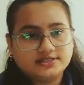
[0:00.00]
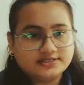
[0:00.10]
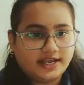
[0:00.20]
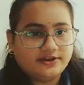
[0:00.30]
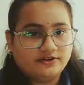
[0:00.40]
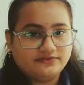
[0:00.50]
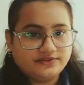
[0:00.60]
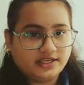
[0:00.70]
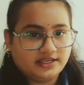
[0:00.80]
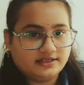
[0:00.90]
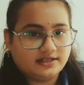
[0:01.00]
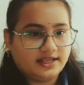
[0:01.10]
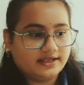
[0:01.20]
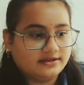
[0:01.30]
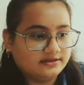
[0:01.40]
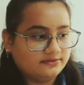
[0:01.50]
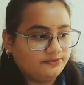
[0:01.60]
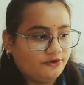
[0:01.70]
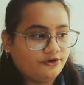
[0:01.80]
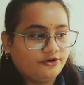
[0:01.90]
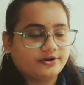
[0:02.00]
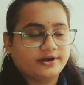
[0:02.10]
this kind of thing, like war